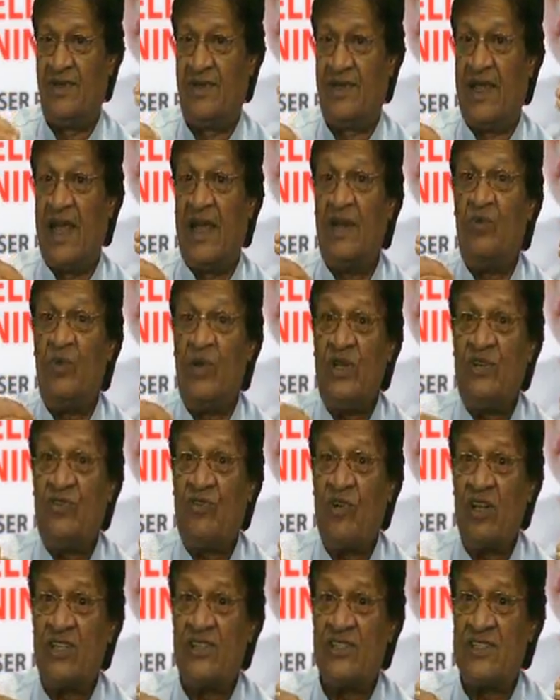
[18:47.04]
Can we
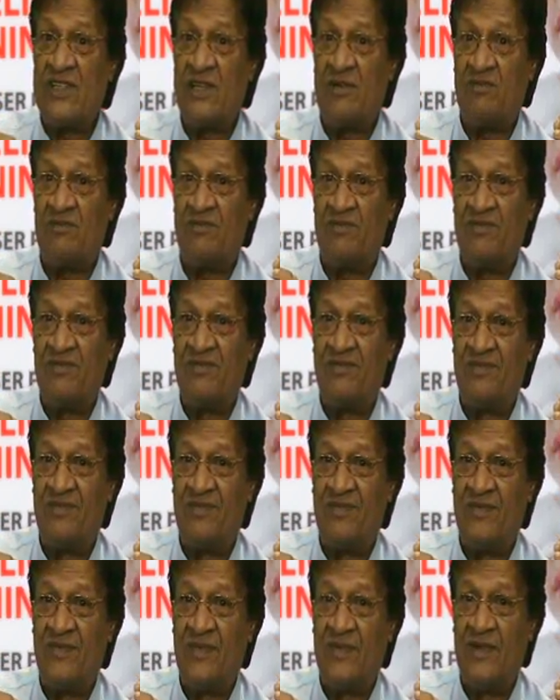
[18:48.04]
trust them?
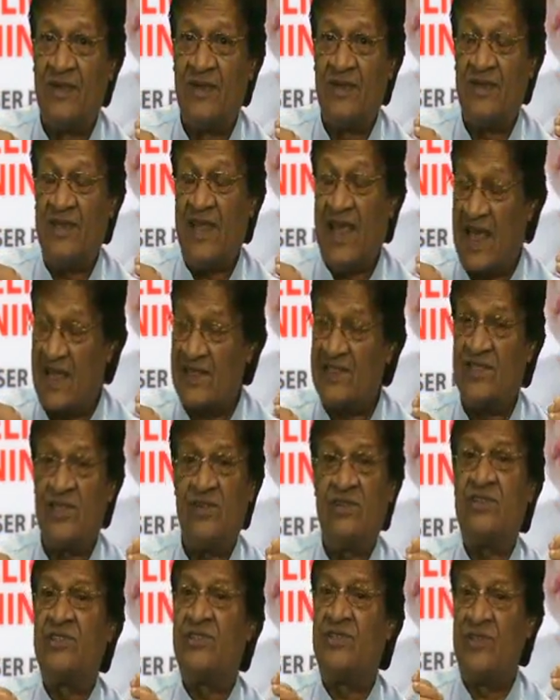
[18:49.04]
The
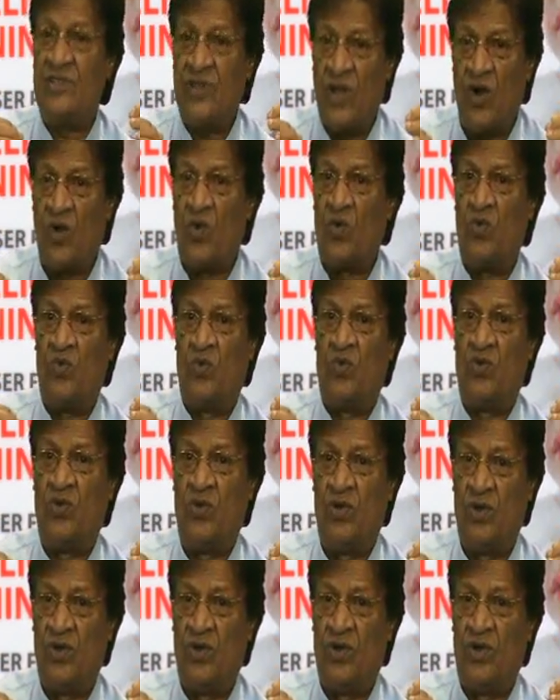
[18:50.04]
answer is no.
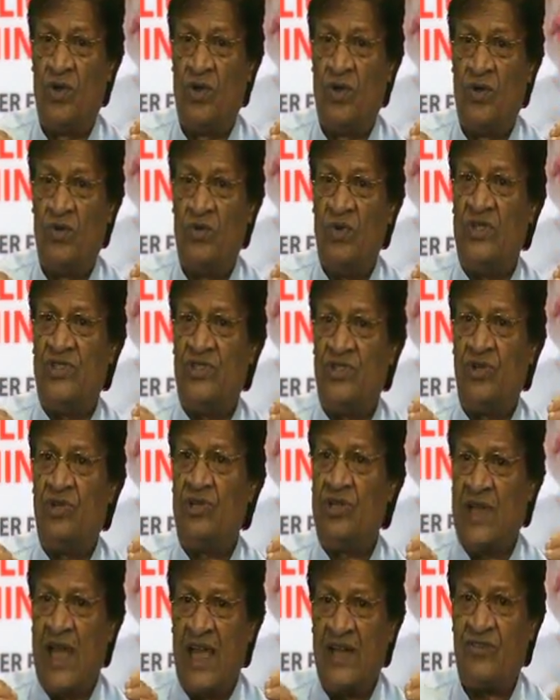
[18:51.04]
We should
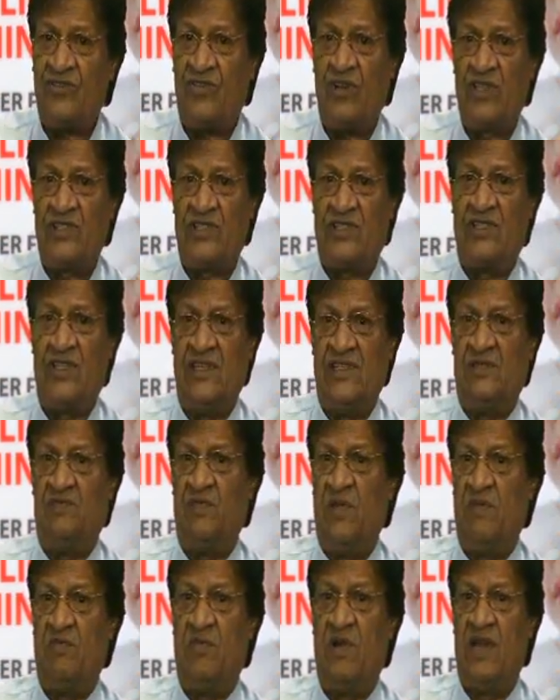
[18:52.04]
not trust these
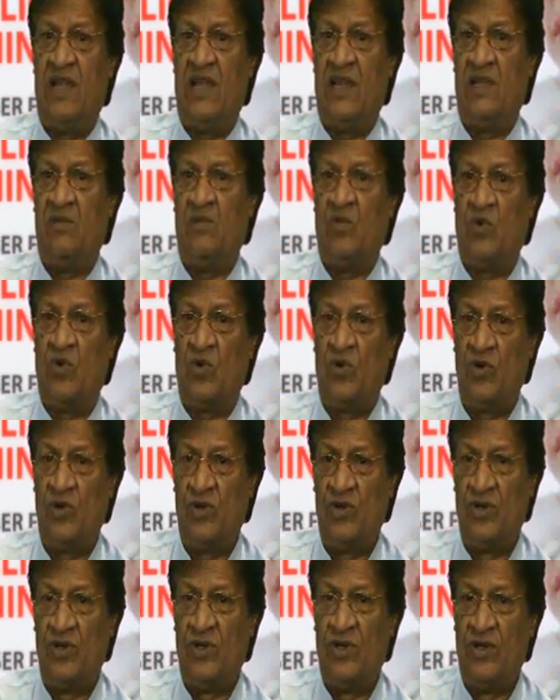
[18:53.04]
people anymore.
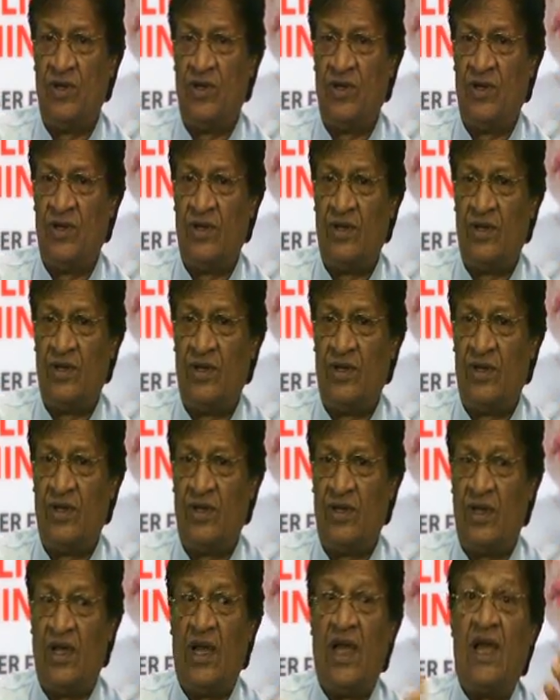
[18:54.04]

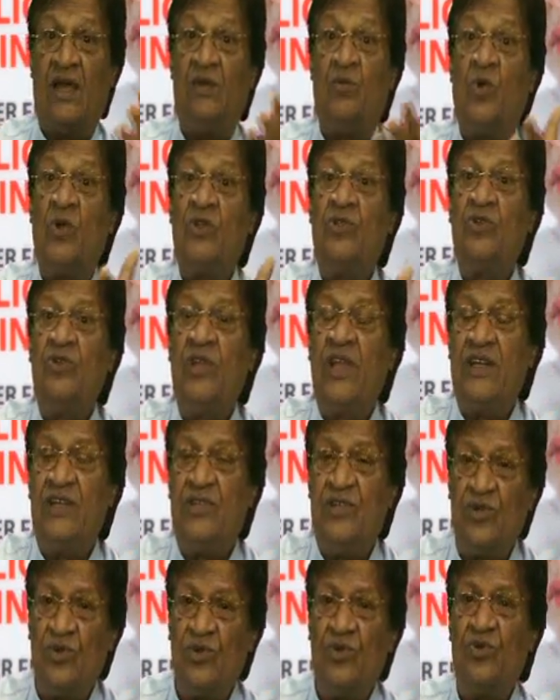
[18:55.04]
And what do they
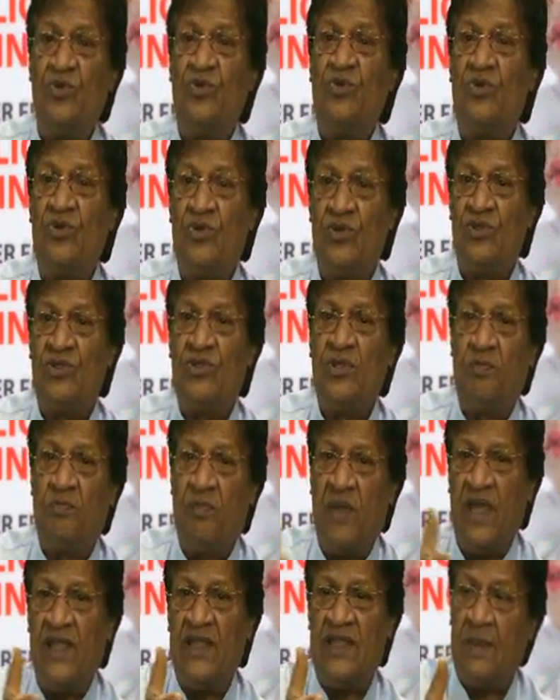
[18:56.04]
do to
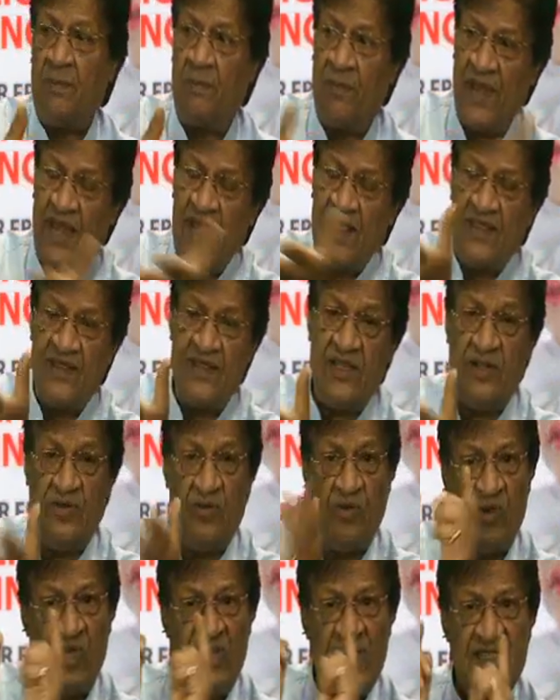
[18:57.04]
pay? They pay, the
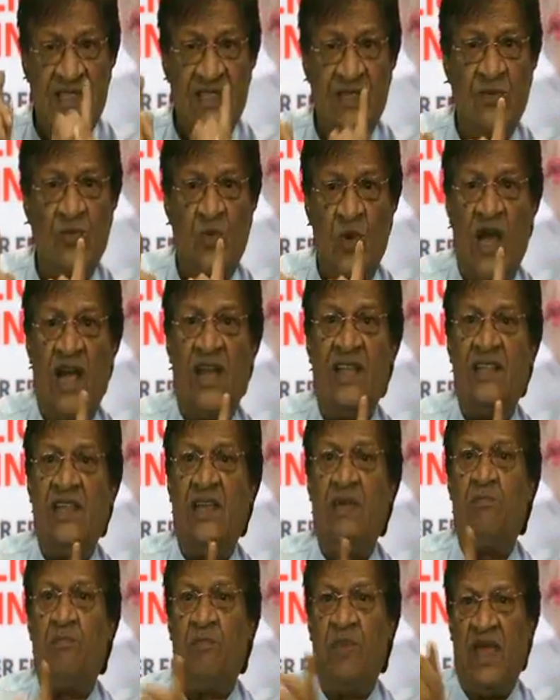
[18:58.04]
reason why
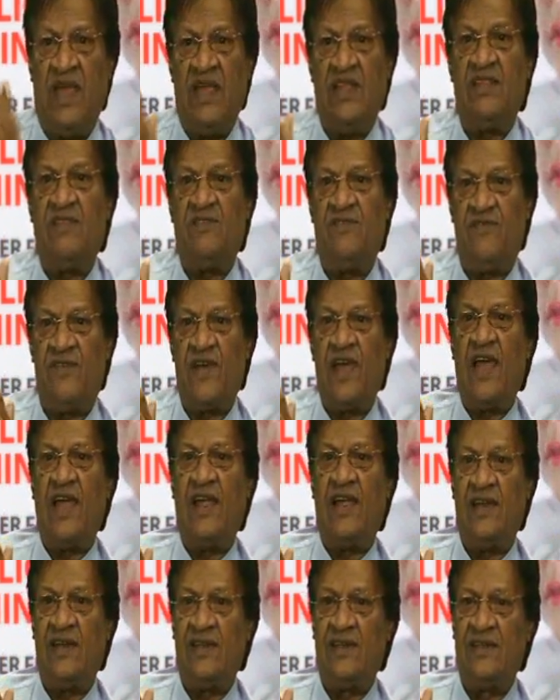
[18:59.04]
they pay the
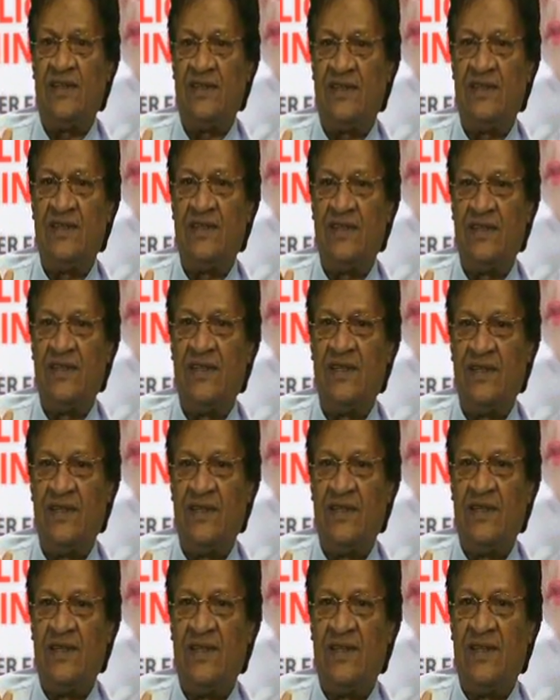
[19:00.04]
fine
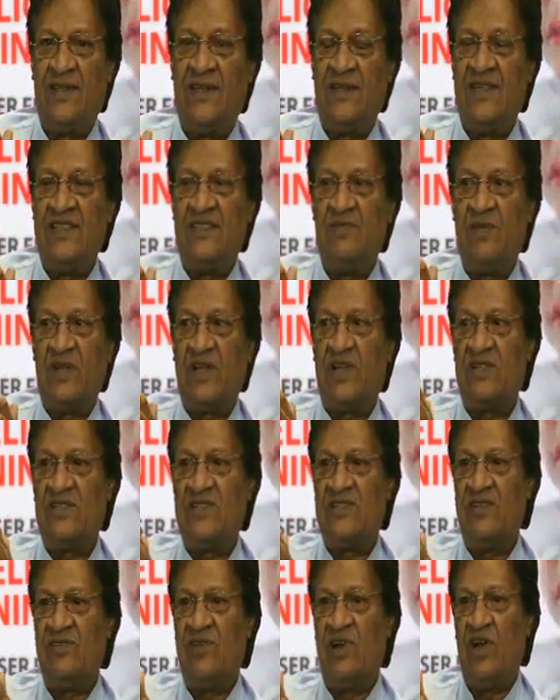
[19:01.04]
is
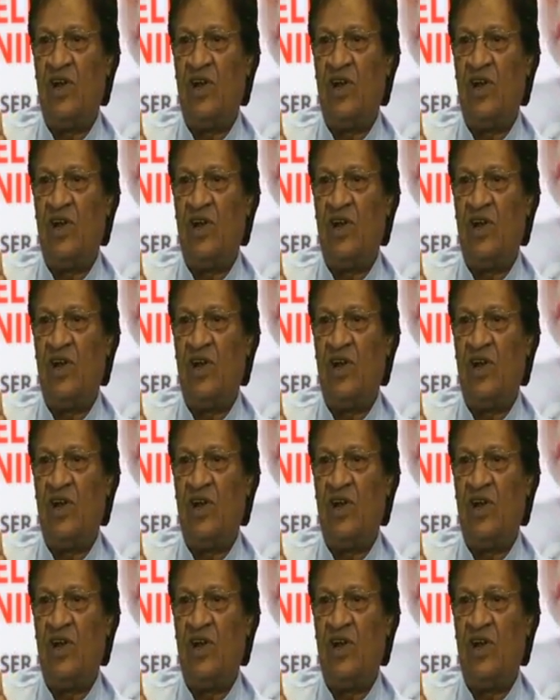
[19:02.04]
because there are